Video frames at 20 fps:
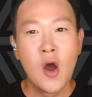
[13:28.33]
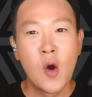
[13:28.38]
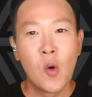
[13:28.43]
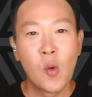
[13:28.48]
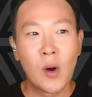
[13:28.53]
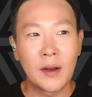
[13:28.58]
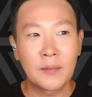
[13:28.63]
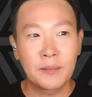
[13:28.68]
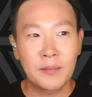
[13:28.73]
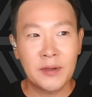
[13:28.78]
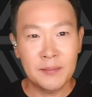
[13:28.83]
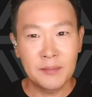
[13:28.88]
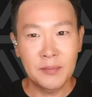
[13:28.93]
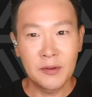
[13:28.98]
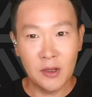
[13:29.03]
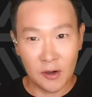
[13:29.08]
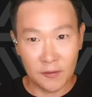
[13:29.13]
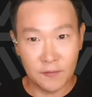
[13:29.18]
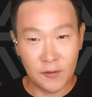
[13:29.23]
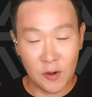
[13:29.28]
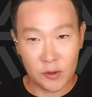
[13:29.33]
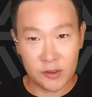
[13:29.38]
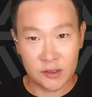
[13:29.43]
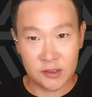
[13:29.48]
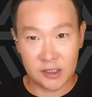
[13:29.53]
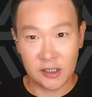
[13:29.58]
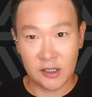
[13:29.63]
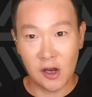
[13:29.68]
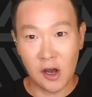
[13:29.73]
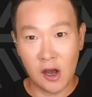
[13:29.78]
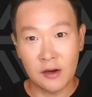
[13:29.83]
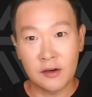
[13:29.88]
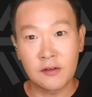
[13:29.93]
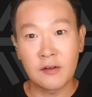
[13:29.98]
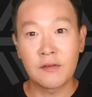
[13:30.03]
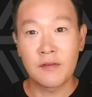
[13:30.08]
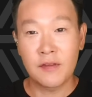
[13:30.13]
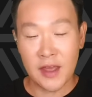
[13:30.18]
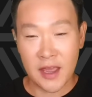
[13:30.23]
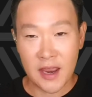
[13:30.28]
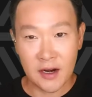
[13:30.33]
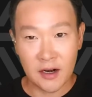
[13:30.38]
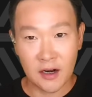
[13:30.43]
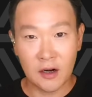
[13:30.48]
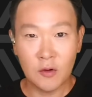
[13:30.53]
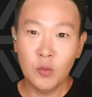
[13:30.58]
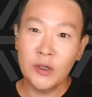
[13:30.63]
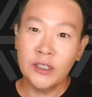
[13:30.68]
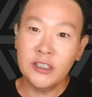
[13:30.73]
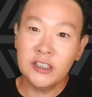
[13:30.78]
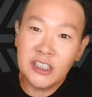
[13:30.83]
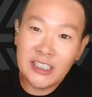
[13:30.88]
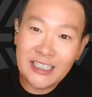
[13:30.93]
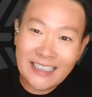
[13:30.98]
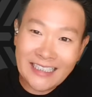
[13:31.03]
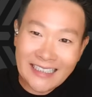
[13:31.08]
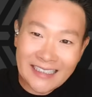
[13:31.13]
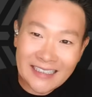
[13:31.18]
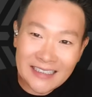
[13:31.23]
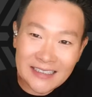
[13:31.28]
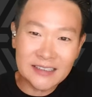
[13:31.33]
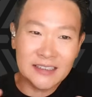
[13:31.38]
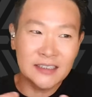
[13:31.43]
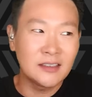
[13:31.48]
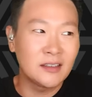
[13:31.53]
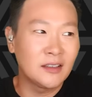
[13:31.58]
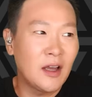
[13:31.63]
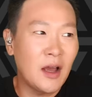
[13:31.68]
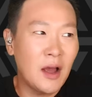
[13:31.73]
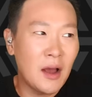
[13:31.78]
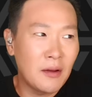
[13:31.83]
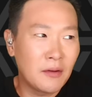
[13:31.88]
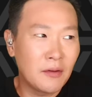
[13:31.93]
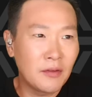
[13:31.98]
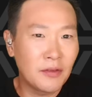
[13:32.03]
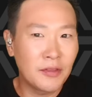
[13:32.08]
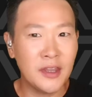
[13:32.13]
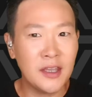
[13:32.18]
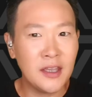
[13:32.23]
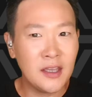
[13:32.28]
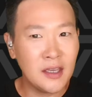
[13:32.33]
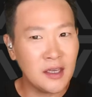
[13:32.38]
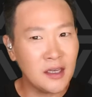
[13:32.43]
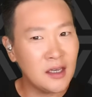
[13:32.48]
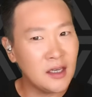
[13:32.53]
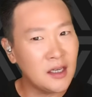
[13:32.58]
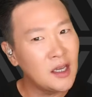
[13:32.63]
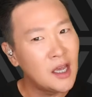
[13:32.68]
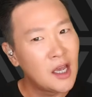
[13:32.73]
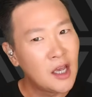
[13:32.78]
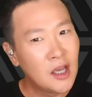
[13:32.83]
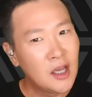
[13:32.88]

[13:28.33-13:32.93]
What people are focusing on there, which is the